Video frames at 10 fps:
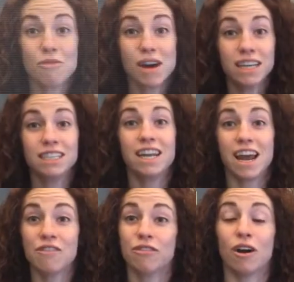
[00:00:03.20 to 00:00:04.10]
everyone.
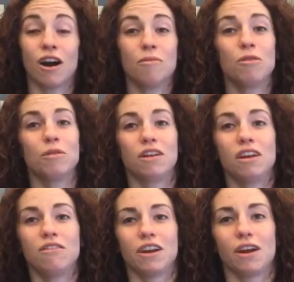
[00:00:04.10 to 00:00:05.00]
Today for our
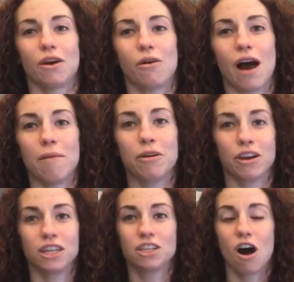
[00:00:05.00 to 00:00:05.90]
mobility video, I'm
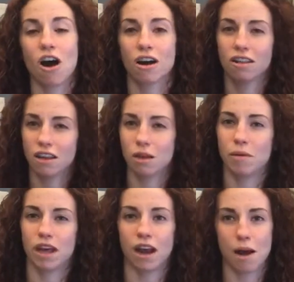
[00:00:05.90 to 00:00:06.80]
going to talk a little
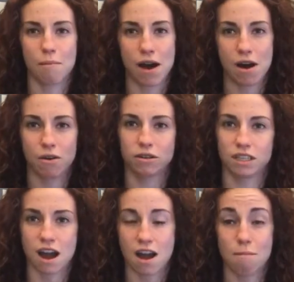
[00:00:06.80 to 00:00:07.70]
bit about
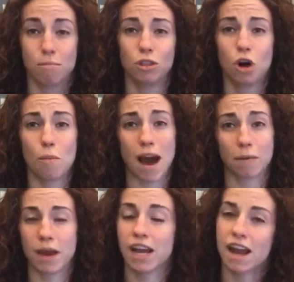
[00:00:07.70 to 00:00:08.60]
low
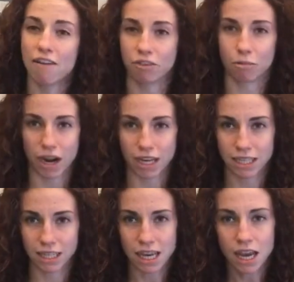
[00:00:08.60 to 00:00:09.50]
back pain after
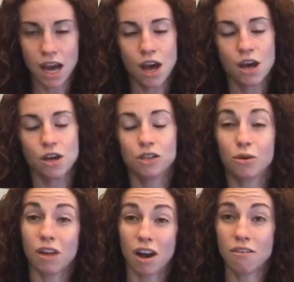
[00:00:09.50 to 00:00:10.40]
pregnancy. So
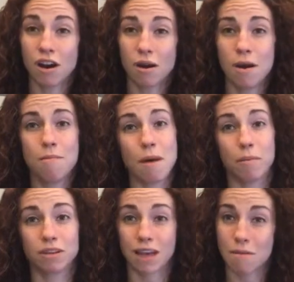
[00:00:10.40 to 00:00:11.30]
a lot of our
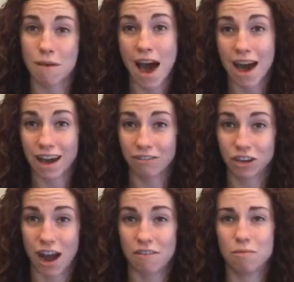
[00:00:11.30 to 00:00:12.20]
members come back after
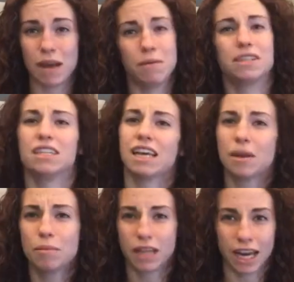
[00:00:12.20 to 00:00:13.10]
having babies and they
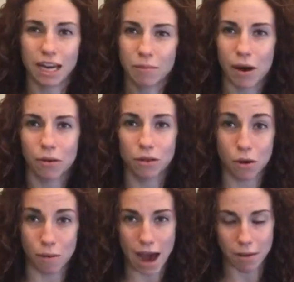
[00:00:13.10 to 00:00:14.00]
complain about
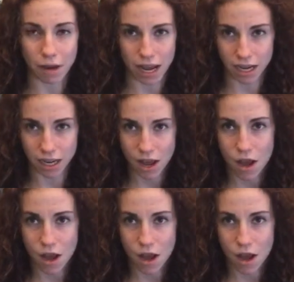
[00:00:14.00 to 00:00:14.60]
low back pain.